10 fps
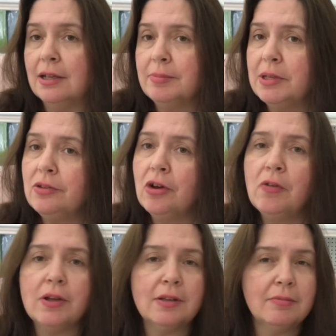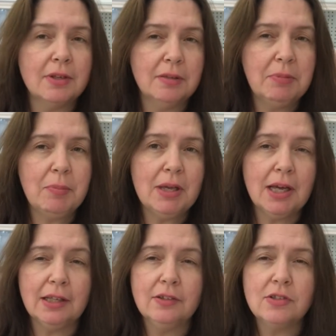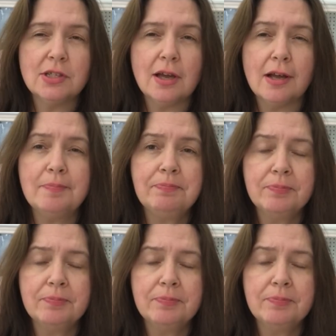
let me know, and, and maybe I could uh,